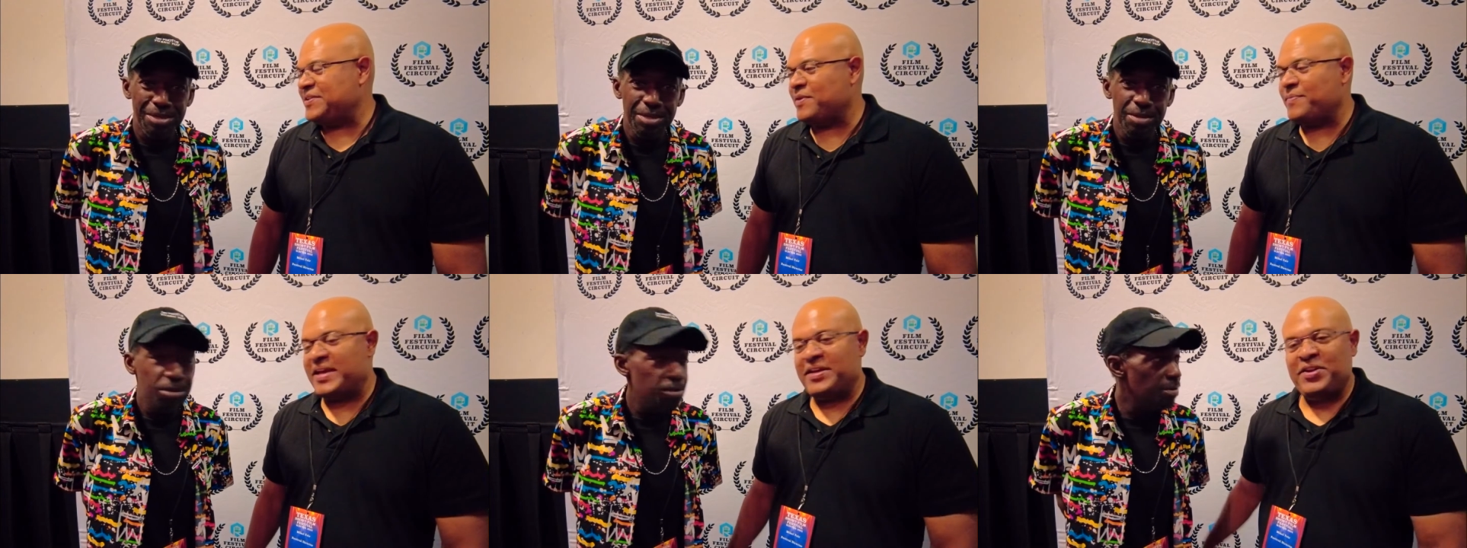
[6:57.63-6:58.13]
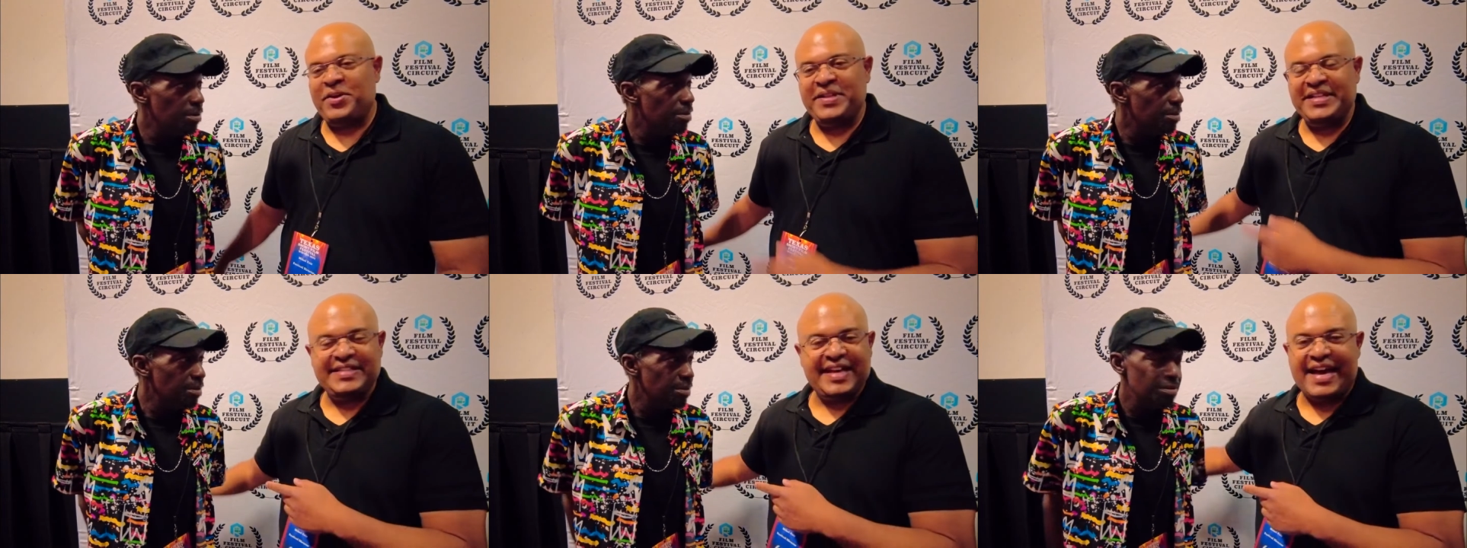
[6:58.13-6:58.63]
Speaker 1: you, man. You know,
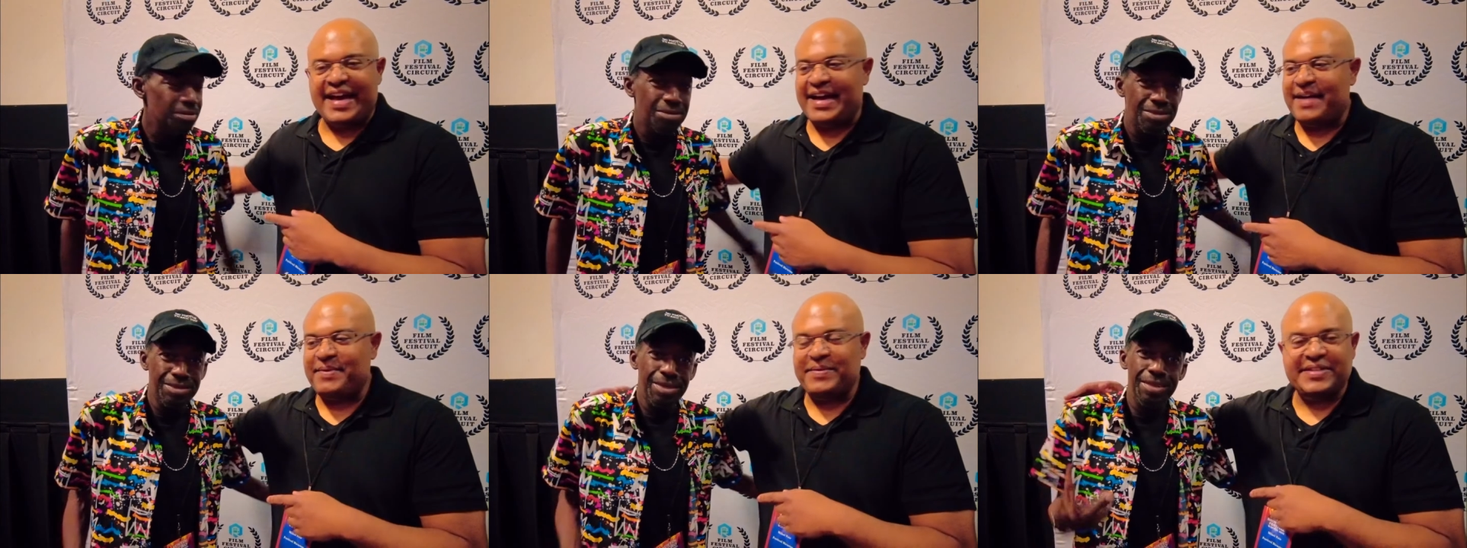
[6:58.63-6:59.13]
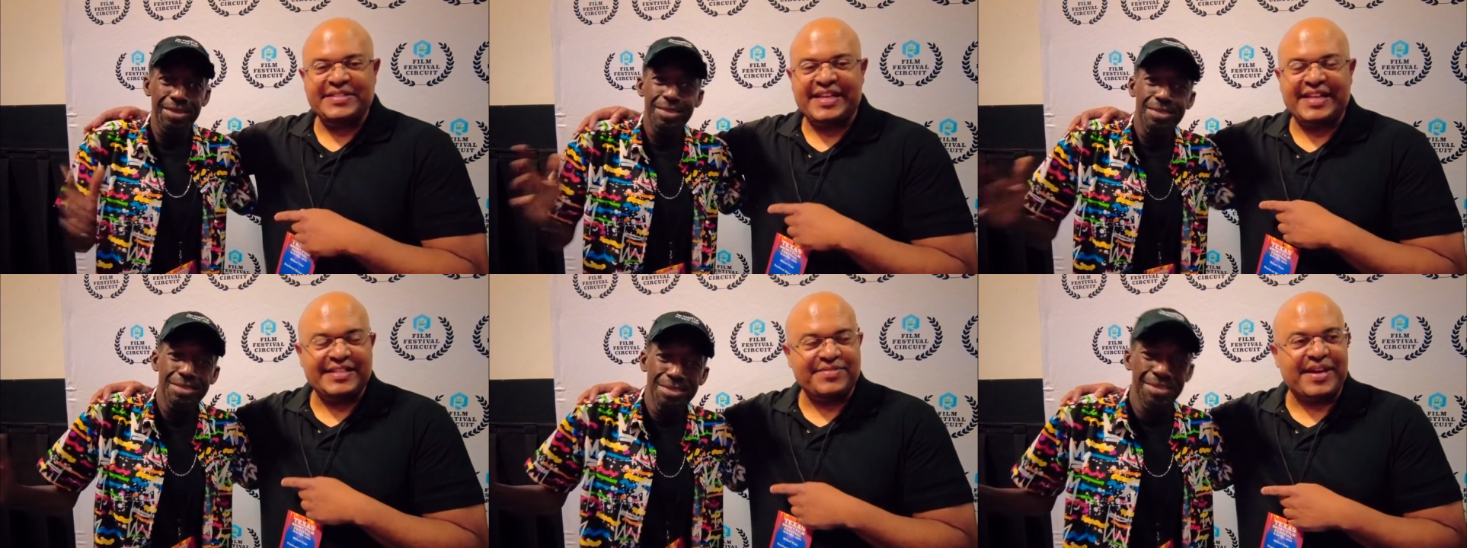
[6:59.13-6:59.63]
this guy, I'm going to say
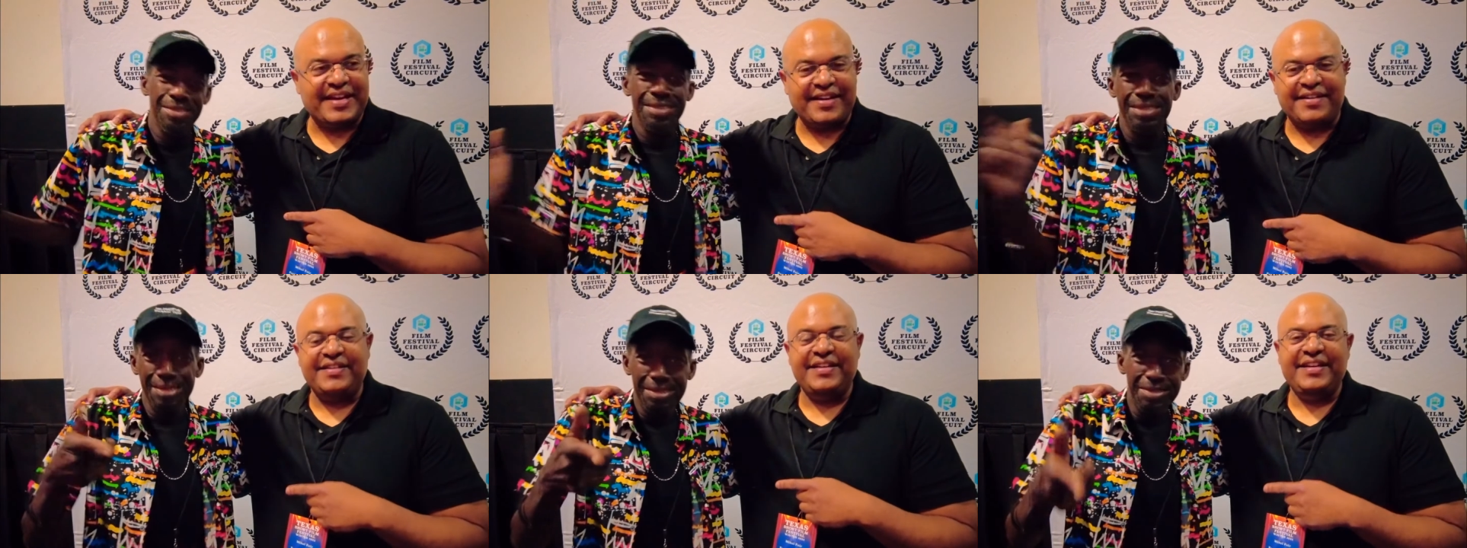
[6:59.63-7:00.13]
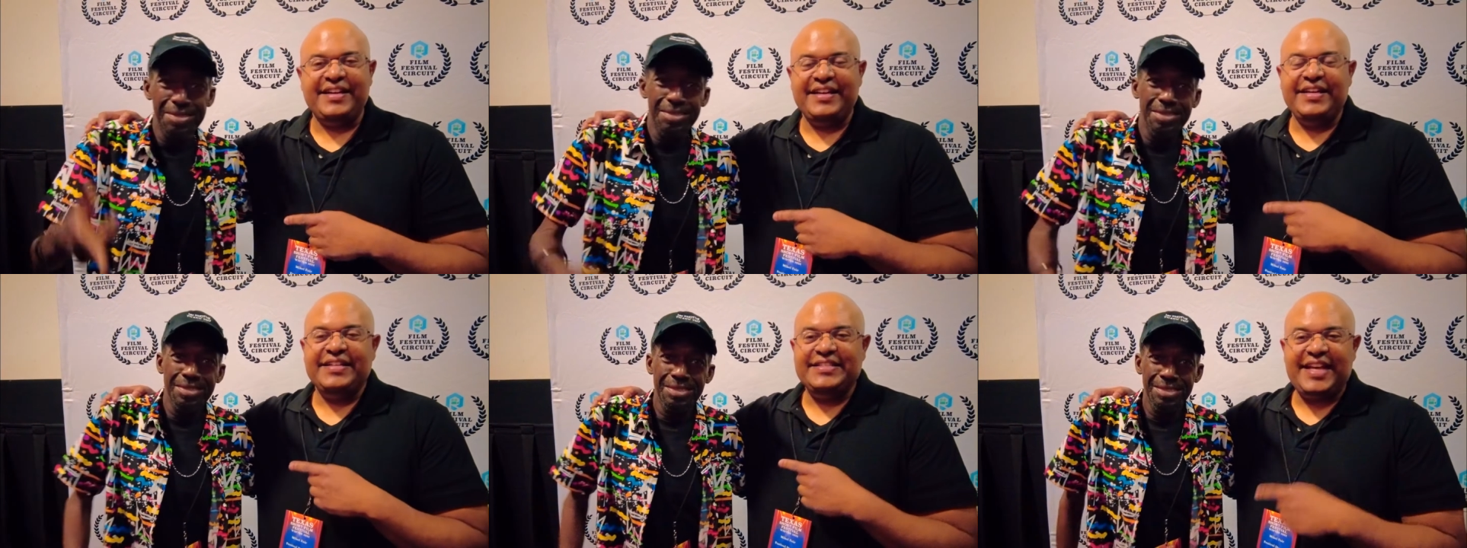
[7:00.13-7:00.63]
this right here.
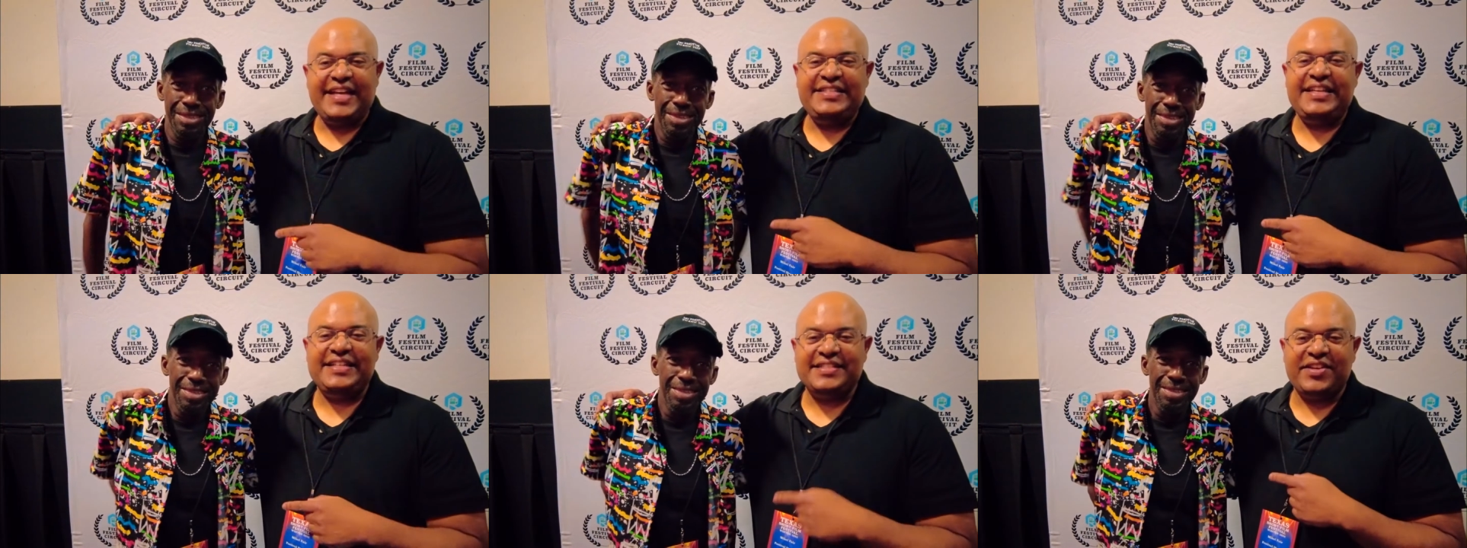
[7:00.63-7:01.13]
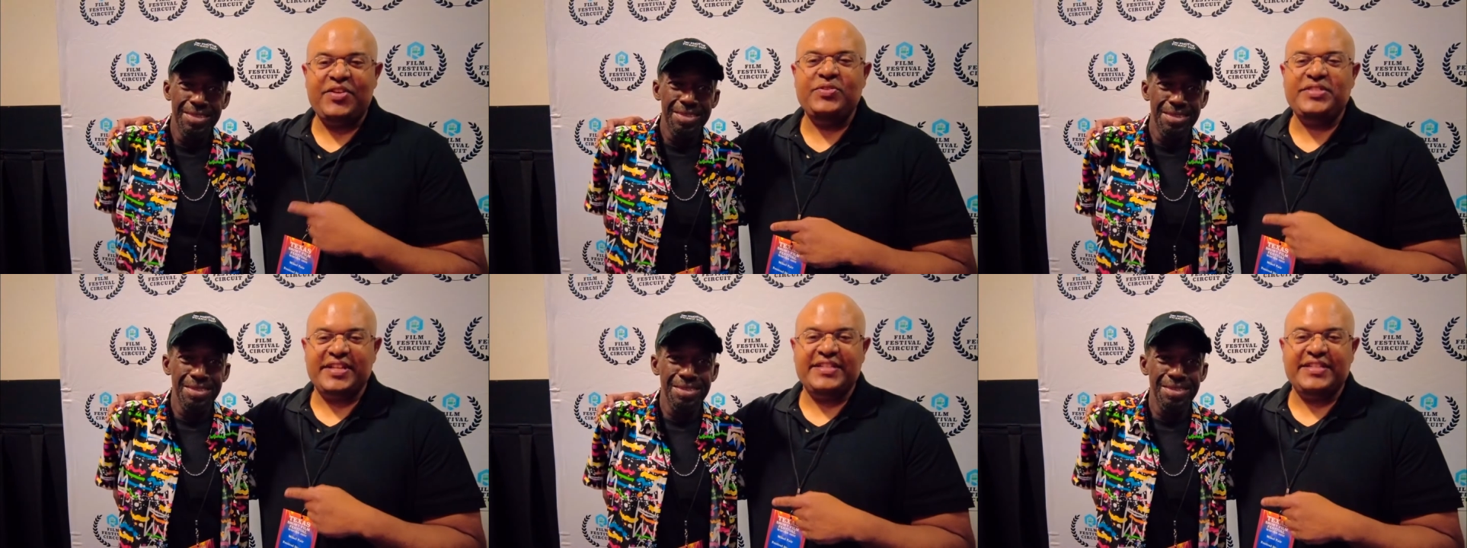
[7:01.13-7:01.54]
Jesse is a Houston